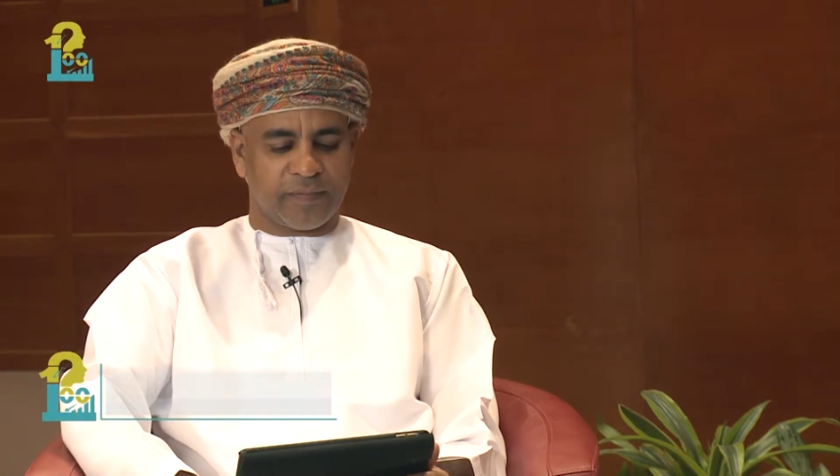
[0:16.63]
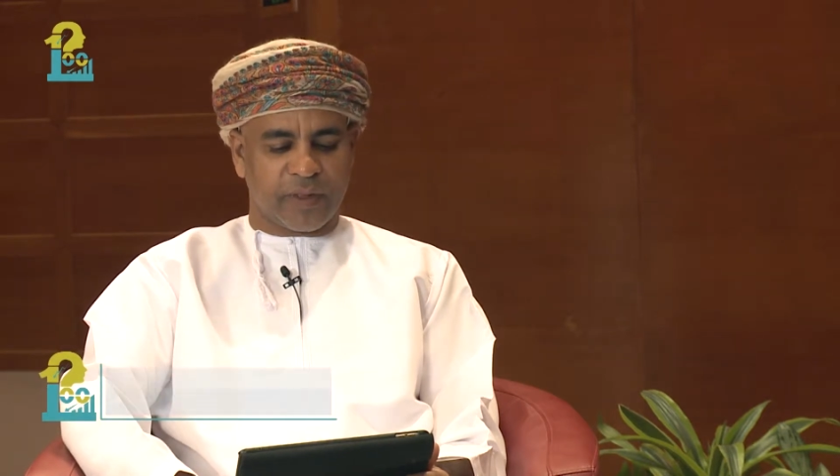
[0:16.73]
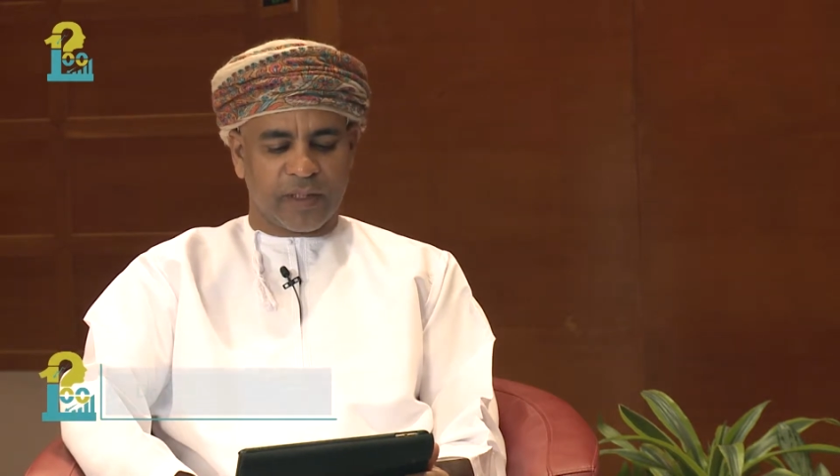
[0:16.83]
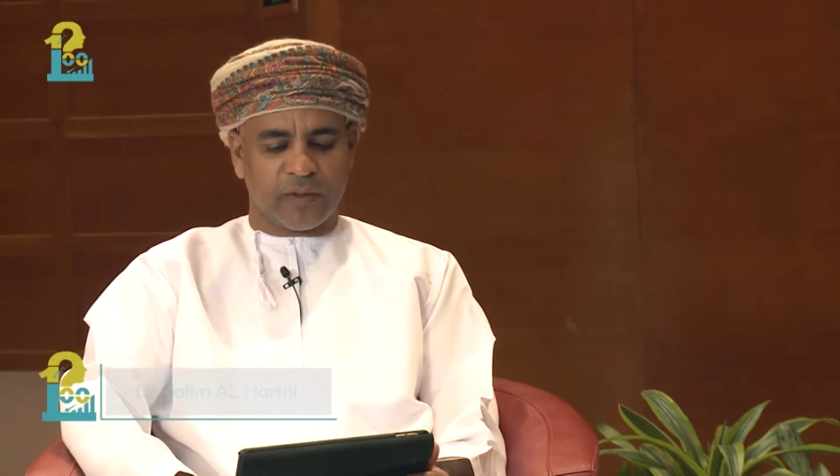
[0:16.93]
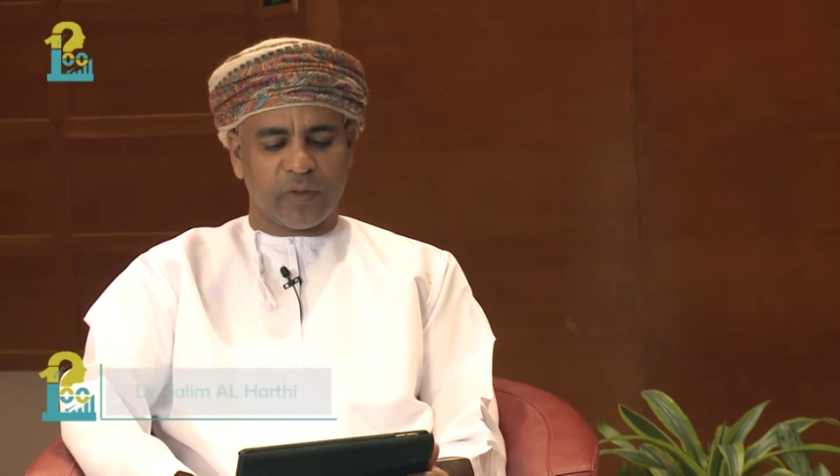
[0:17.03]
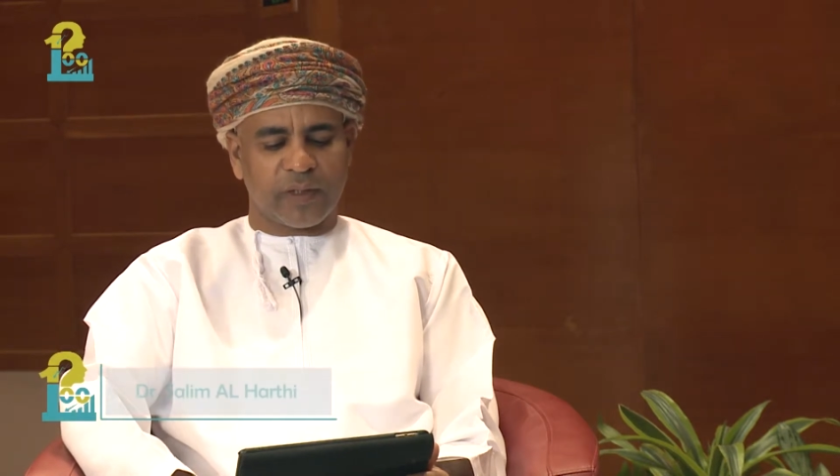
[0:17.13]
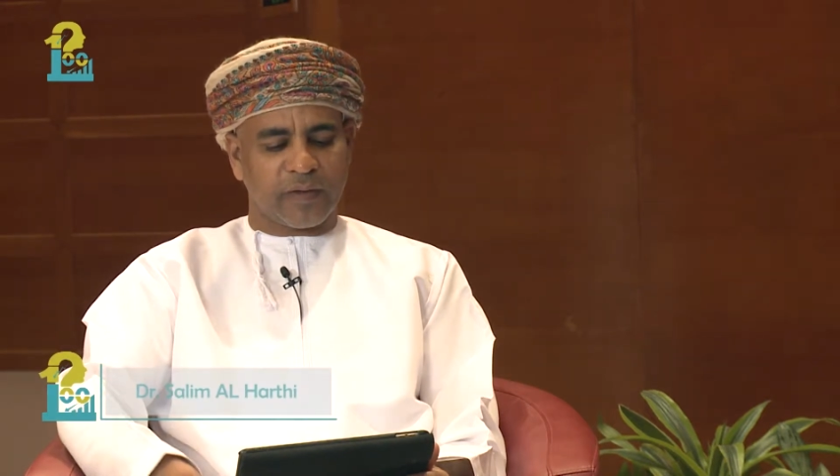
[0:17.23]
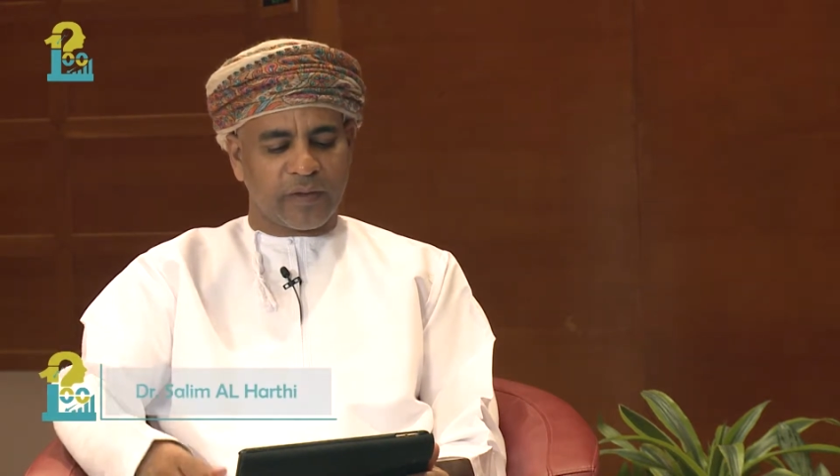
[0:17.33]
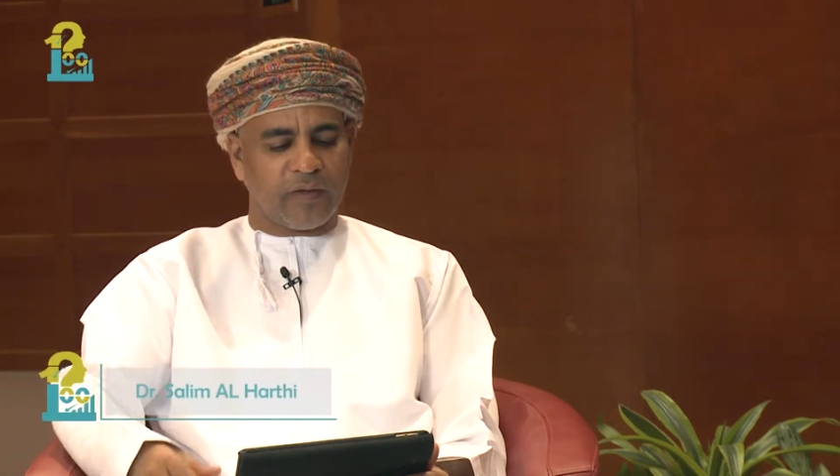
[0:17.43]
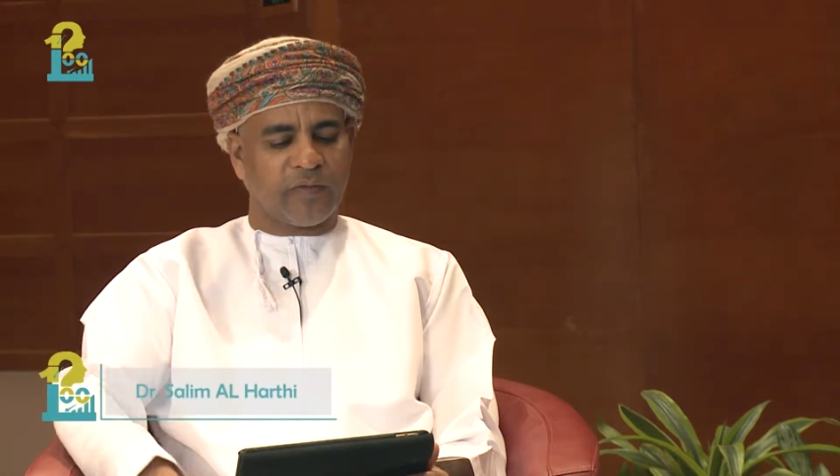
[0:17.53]
What is
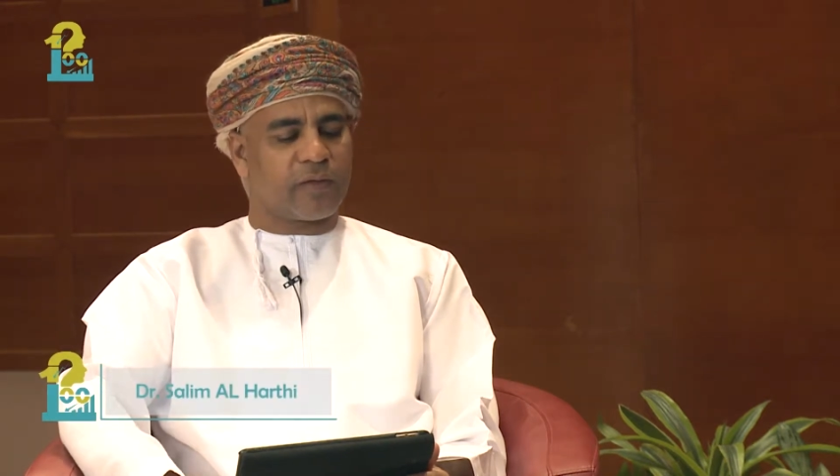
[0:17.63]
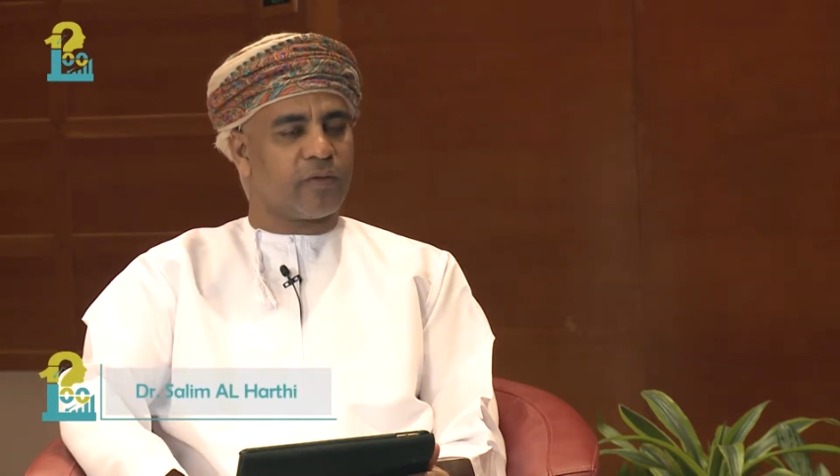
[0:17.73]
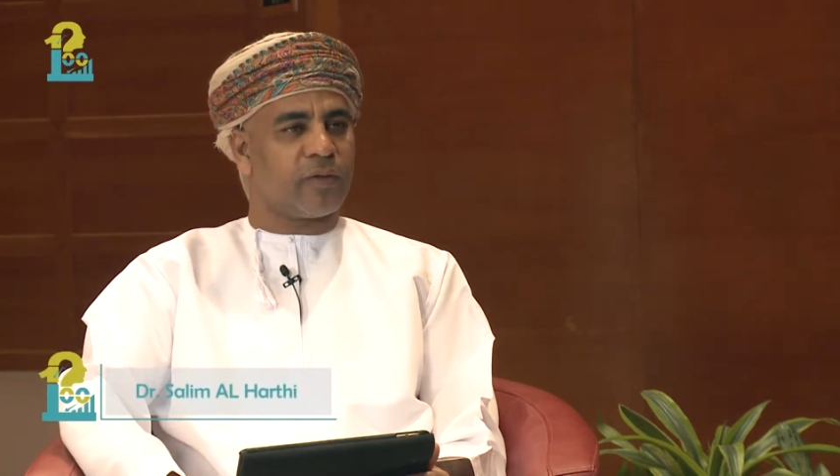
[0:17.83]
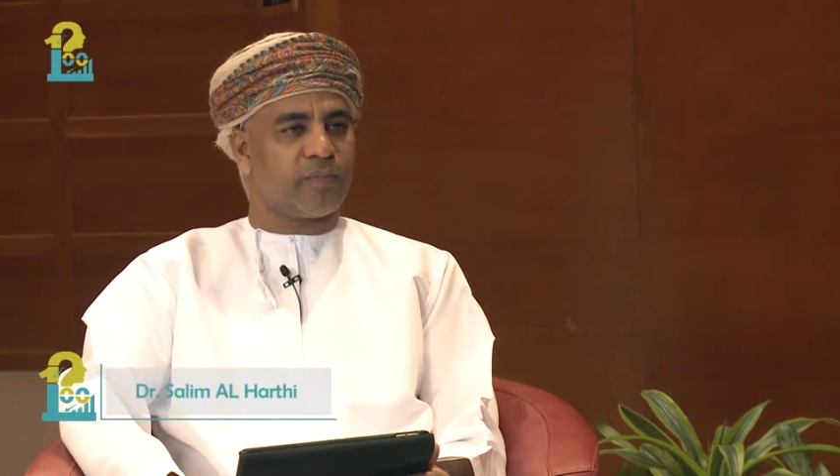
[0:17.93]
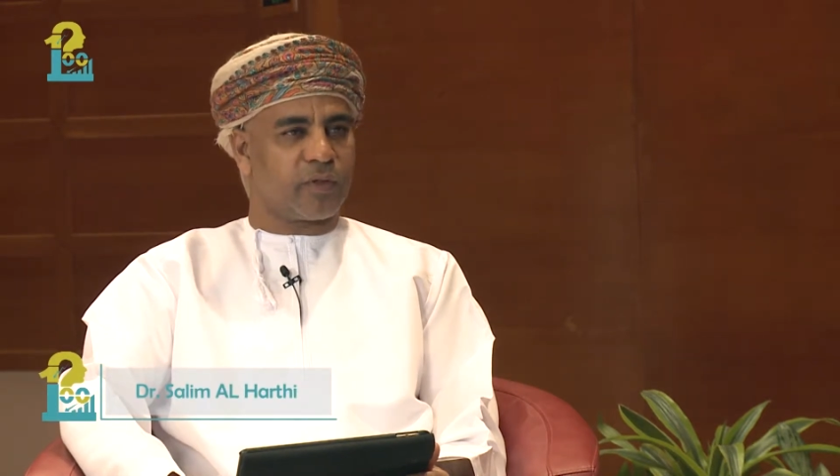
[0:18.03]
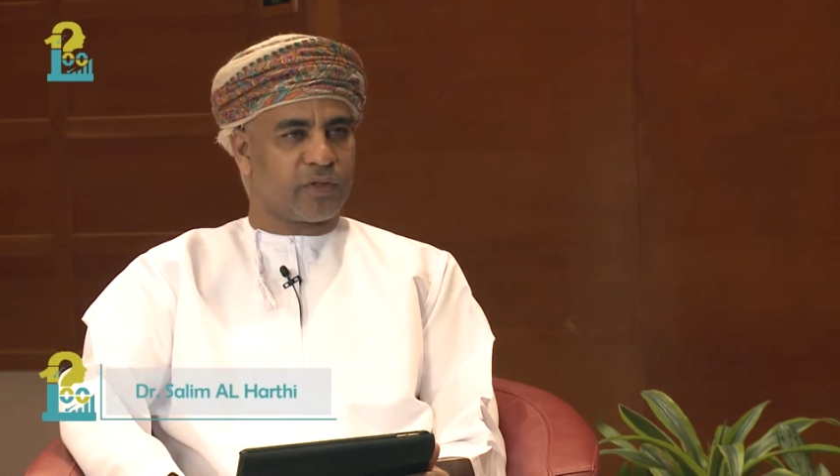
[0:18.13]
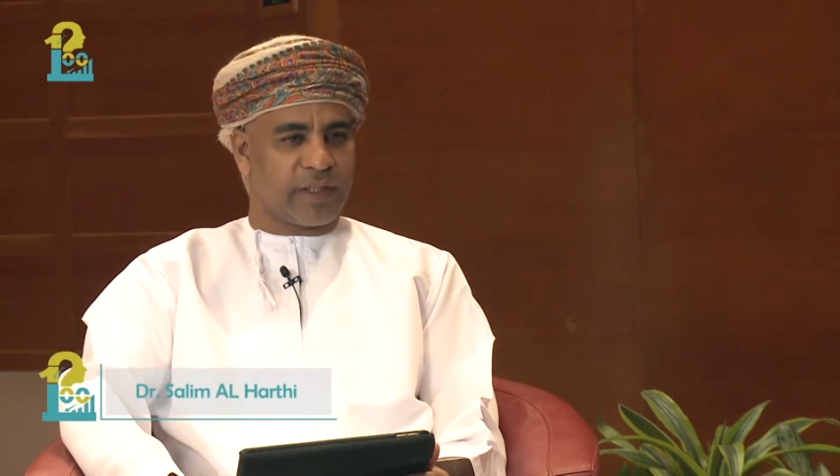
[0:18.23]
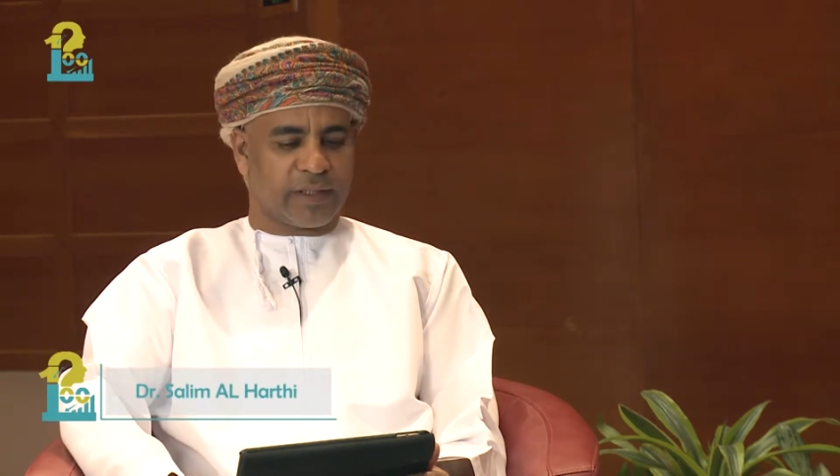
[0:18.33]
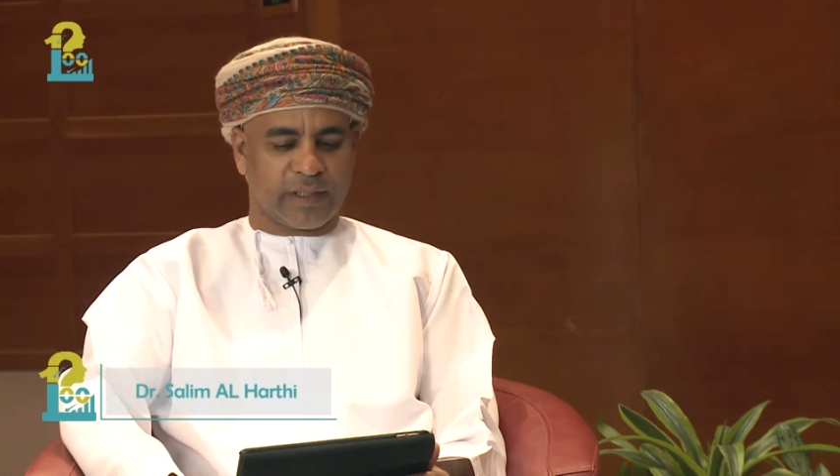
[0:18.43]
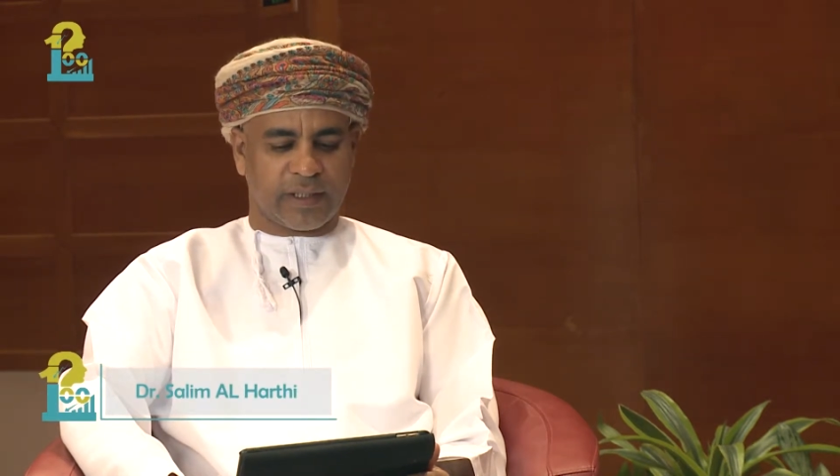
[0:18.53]
the overall
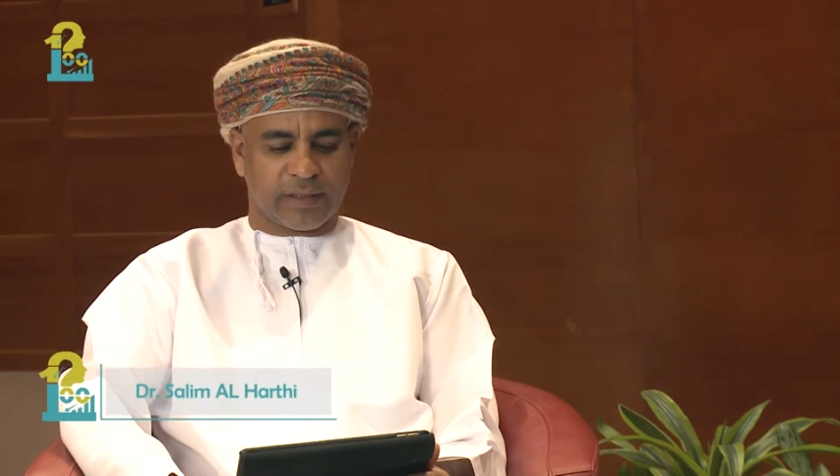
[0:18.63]
project